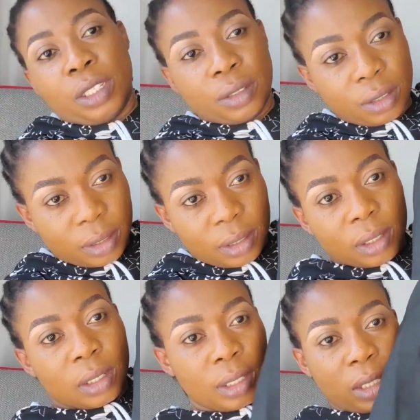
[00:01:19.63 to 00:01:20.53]
what I call
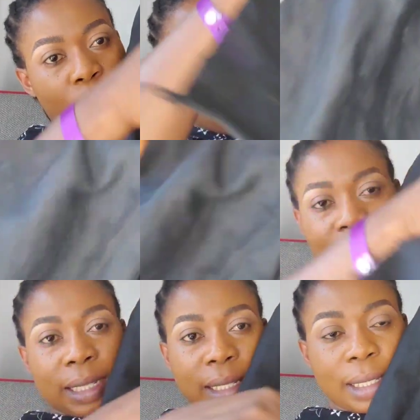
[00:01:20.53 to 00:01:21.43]
50-50.
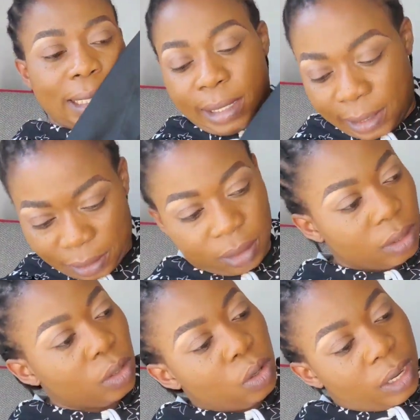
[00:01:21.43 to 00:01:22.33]
Then you take it
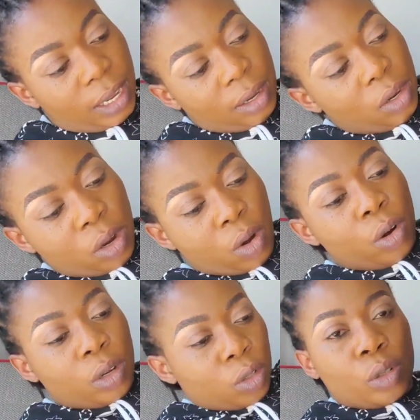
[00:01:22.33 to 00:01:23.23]
up a little
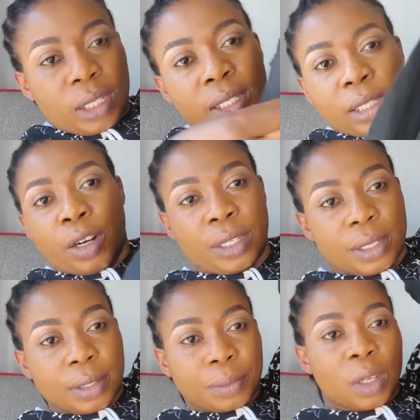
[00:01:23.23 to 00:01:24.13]
bit, one
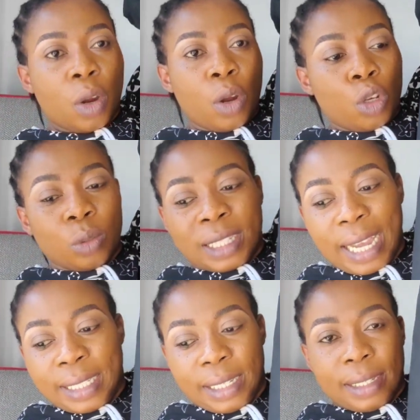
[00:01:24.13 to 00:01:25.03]
side,
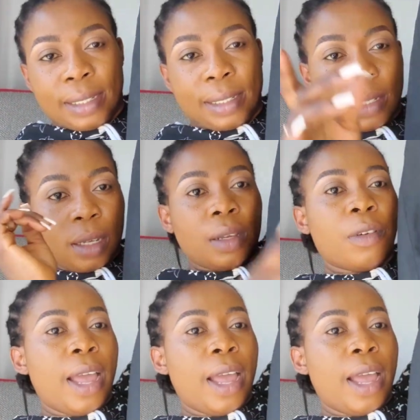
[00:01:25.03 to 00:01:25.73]
push it